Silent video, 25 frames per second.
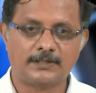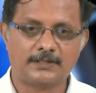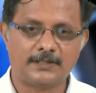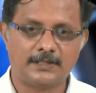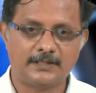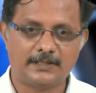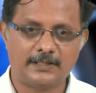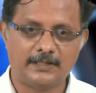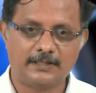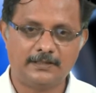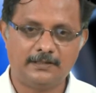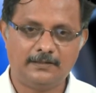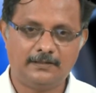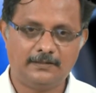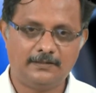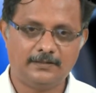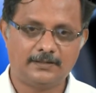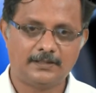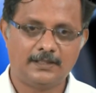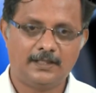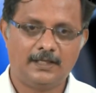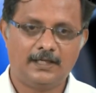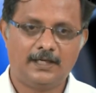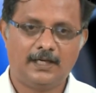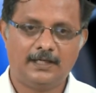these signals,
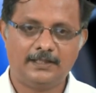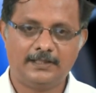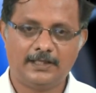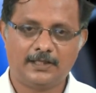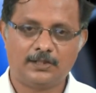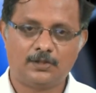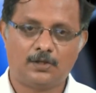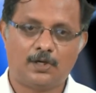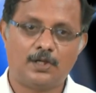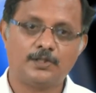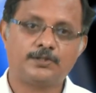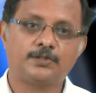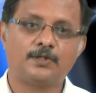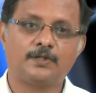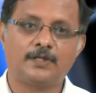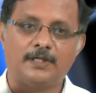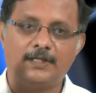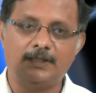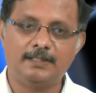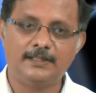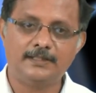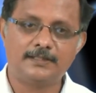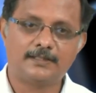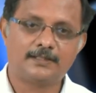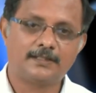and they can also
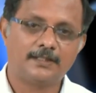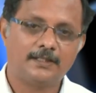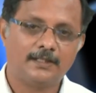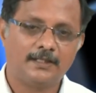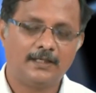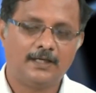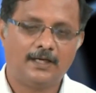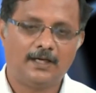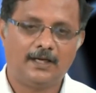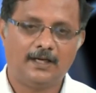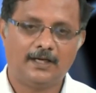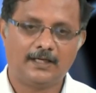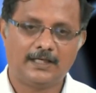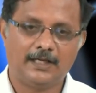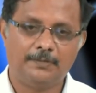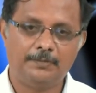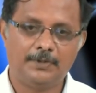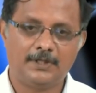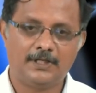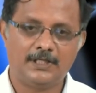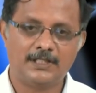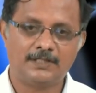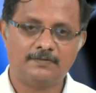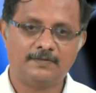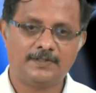release
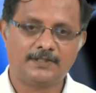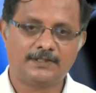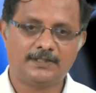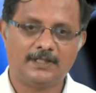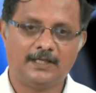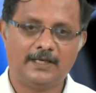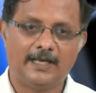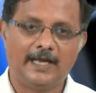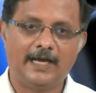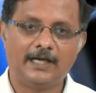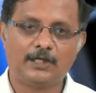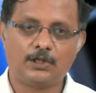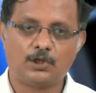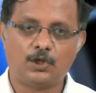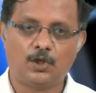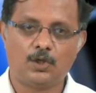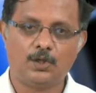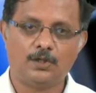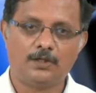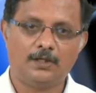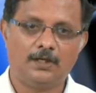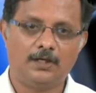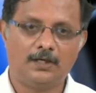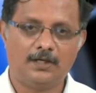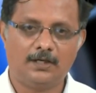chemicals which can act
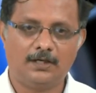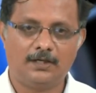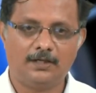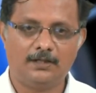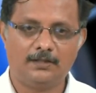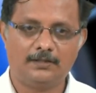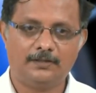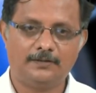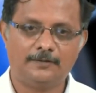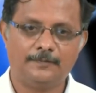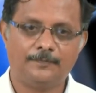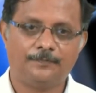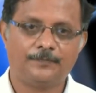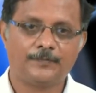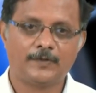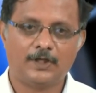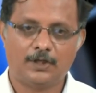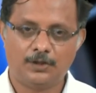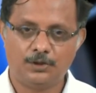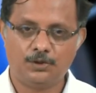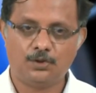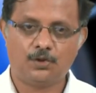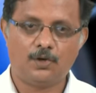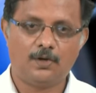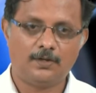on
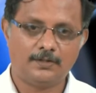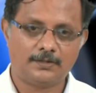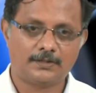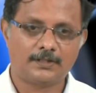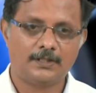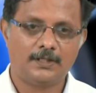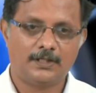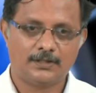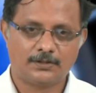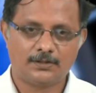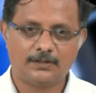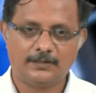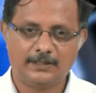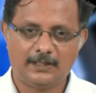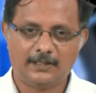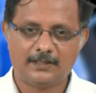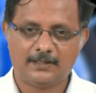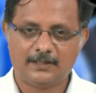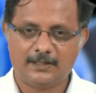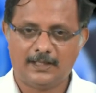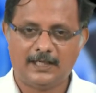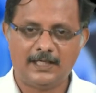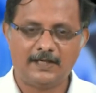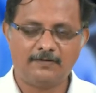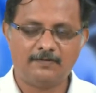neurons. So they
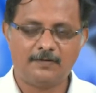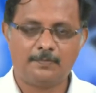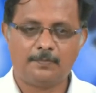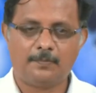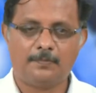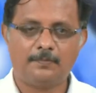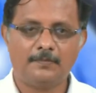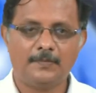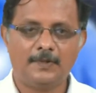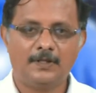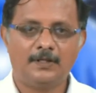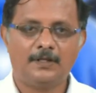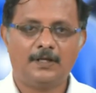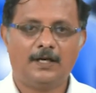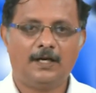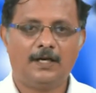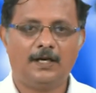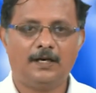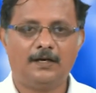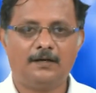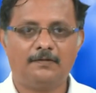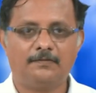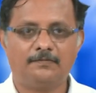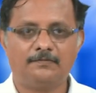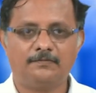kind of
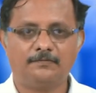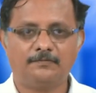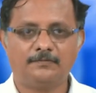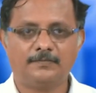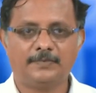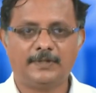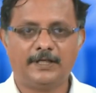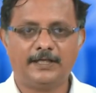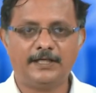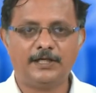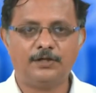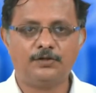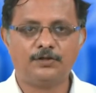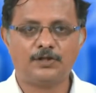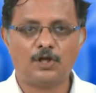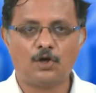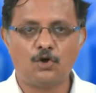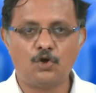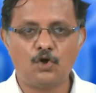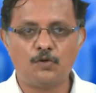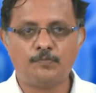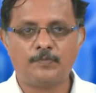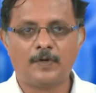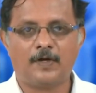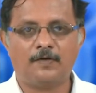get into the
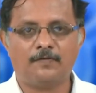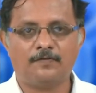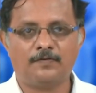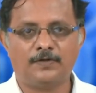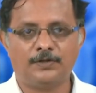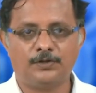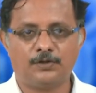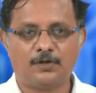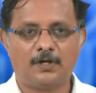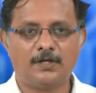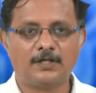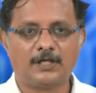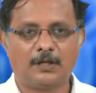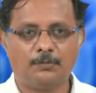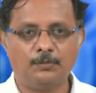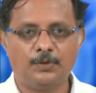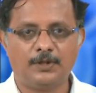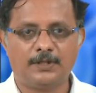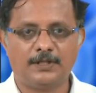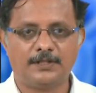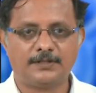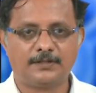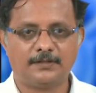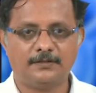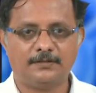loop of neural
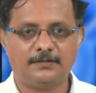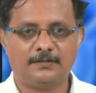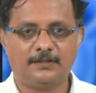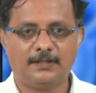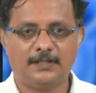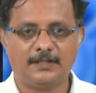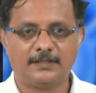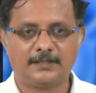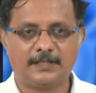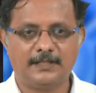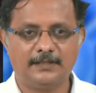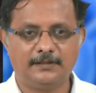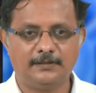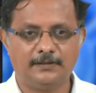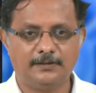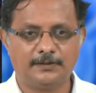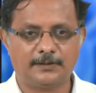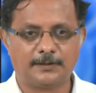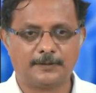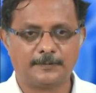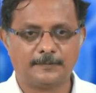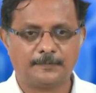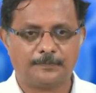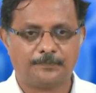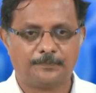communication cycles.